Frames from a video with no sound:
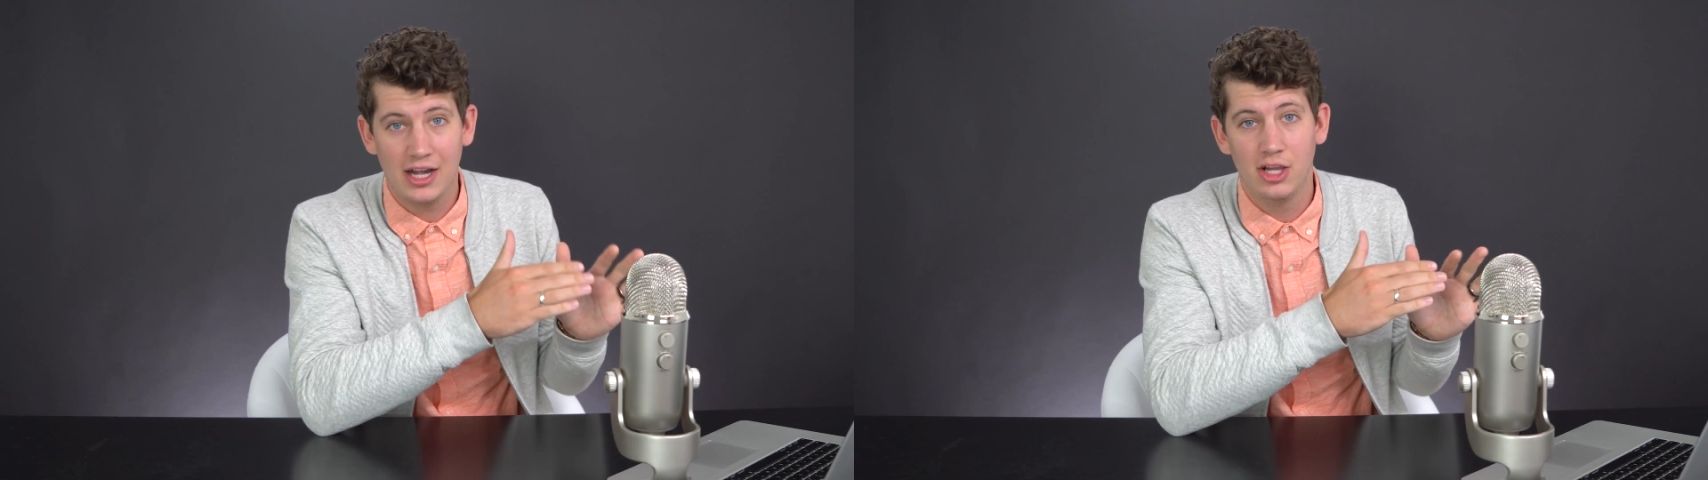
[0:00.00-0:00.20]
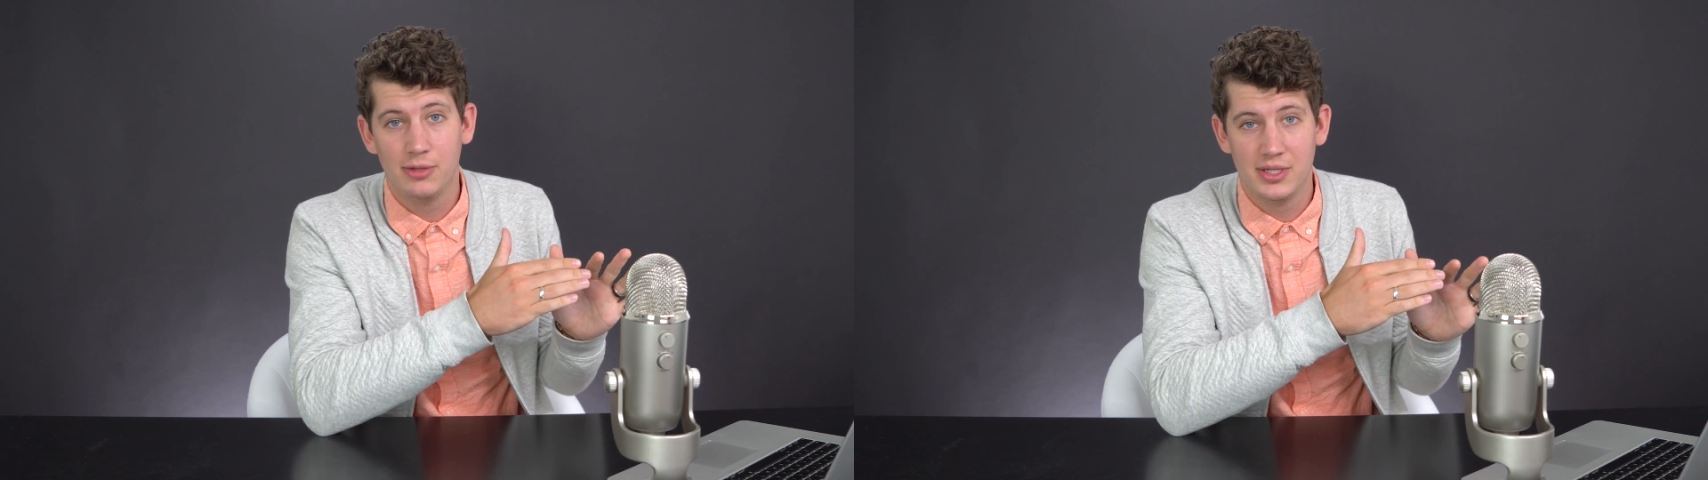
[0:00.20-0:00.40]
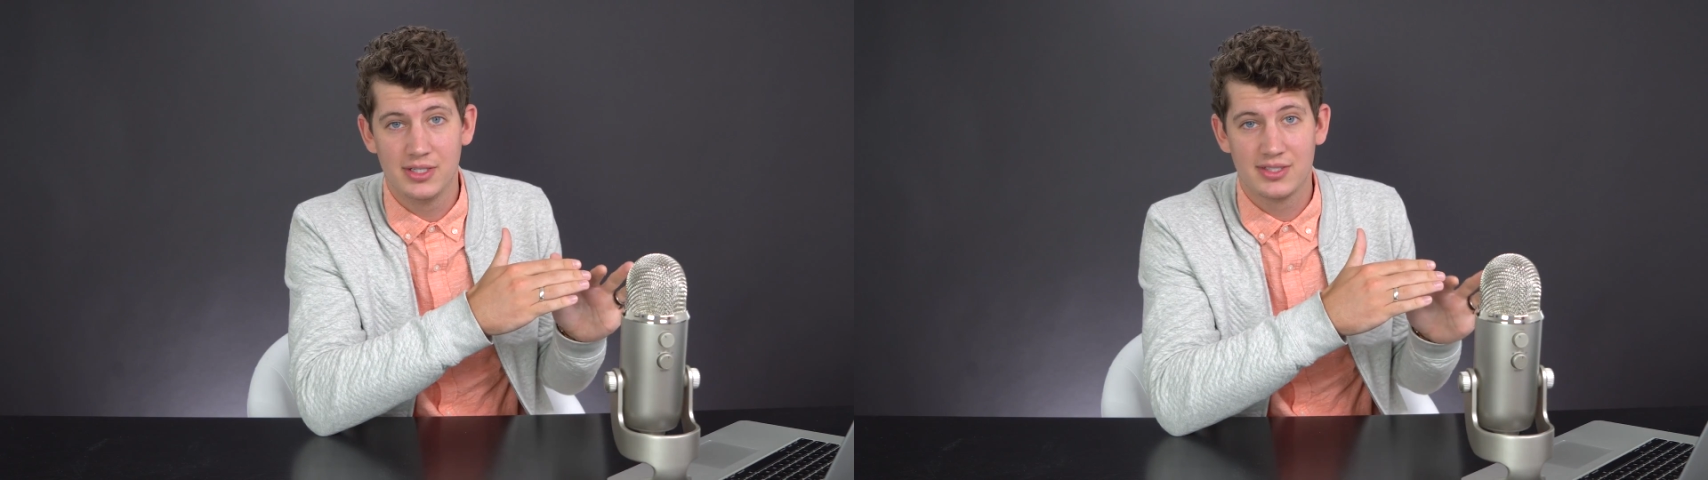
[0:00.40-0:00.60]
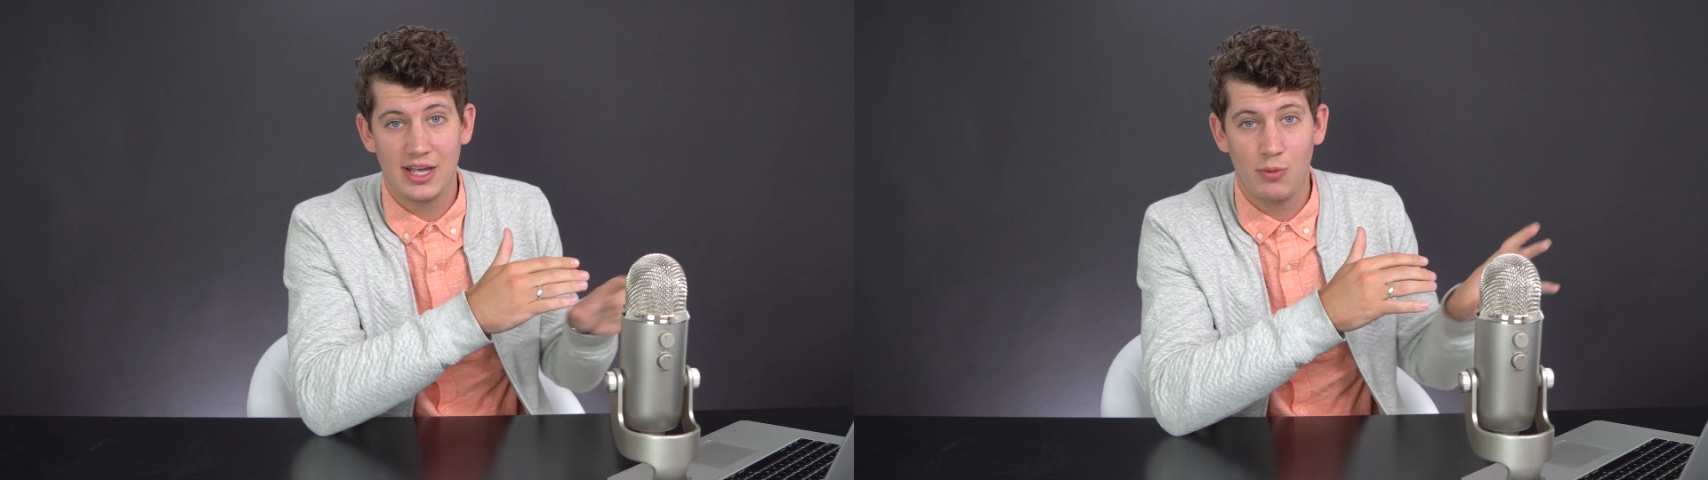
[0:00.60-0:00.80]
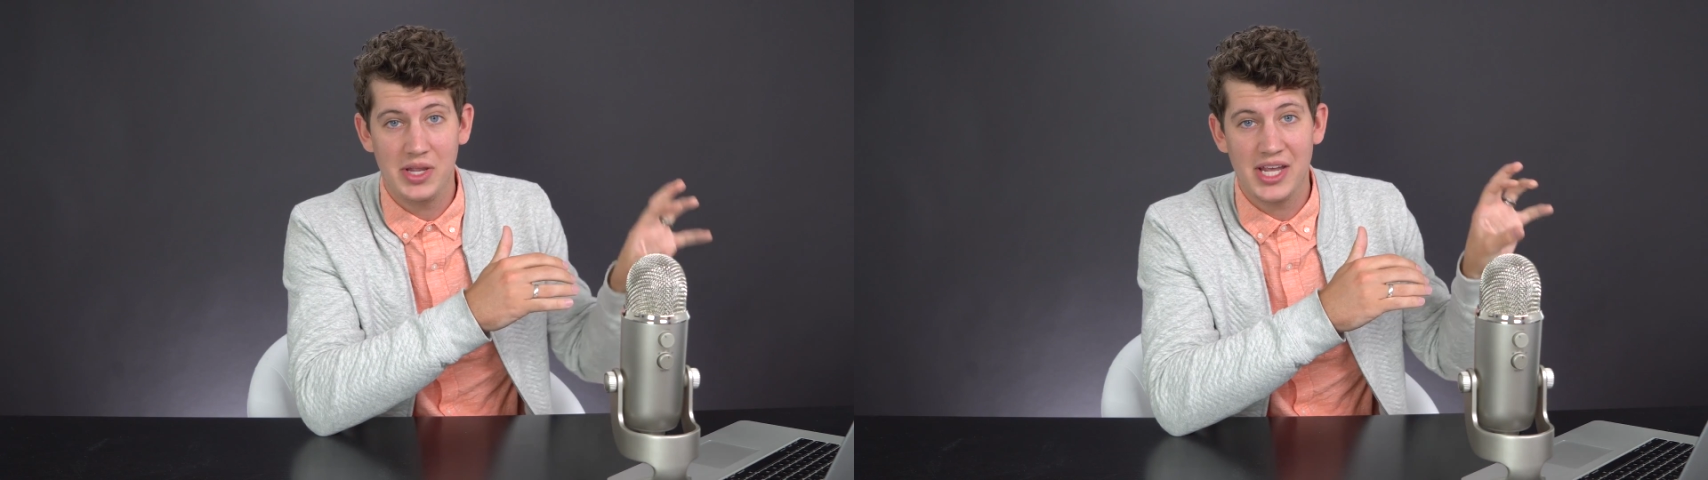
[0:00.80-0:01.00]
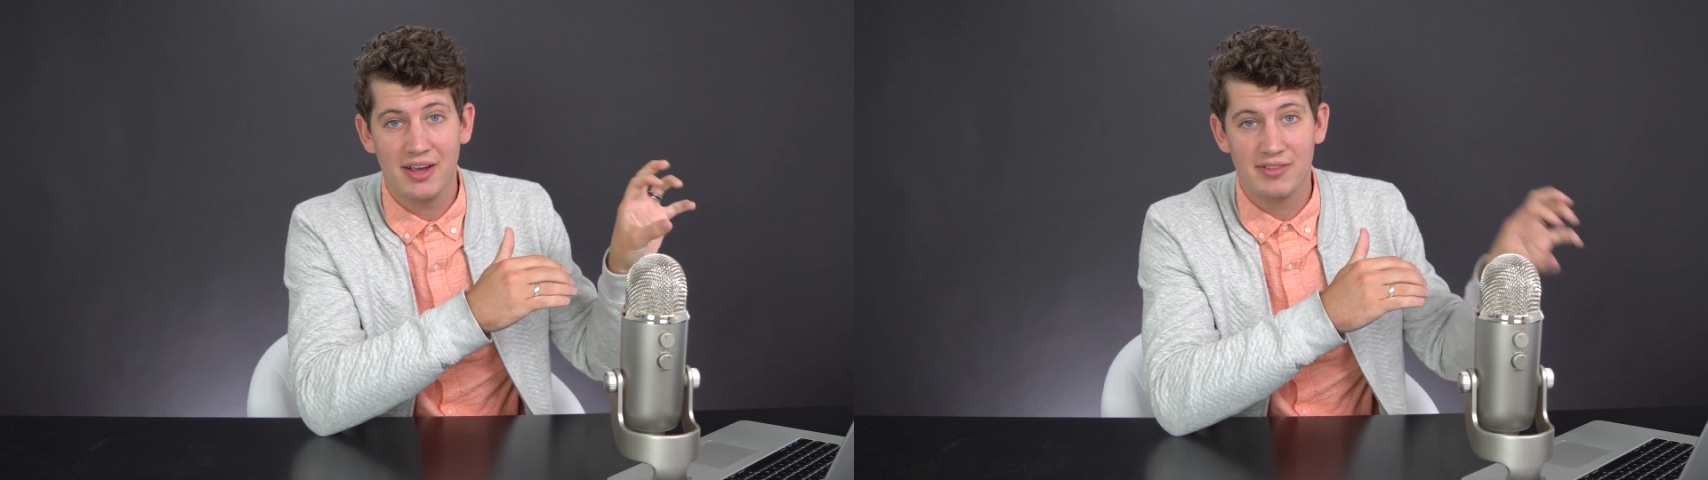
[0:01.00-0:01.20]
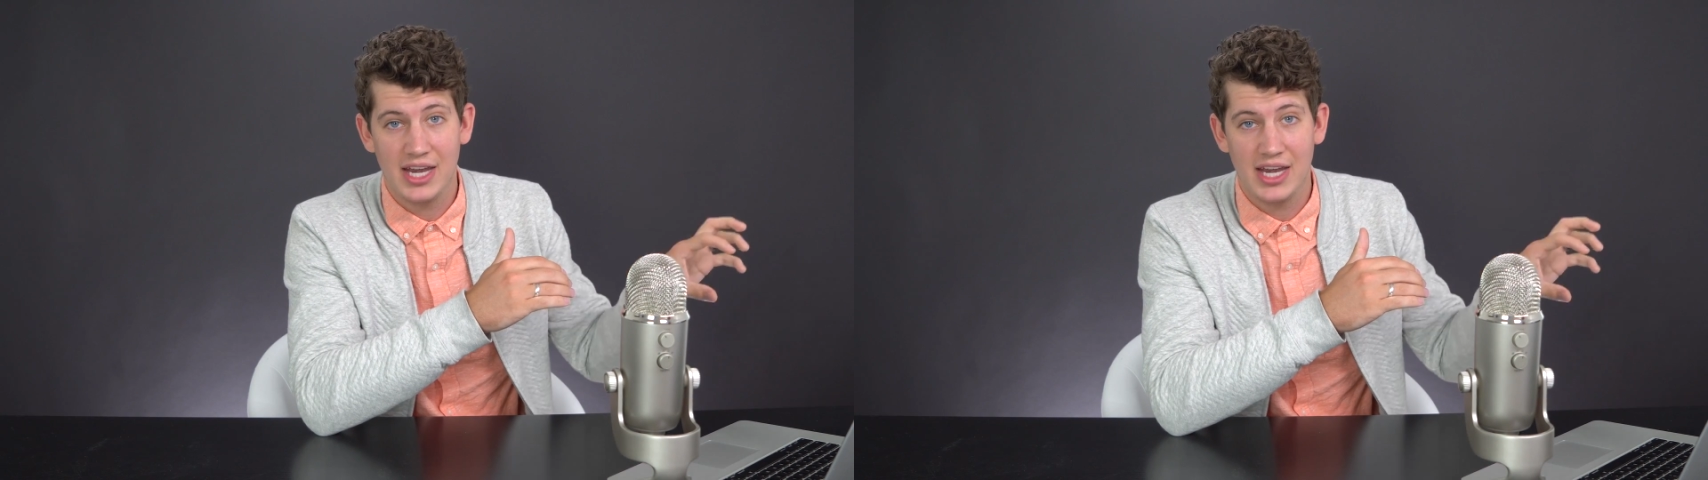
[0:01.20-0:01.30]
elements that we have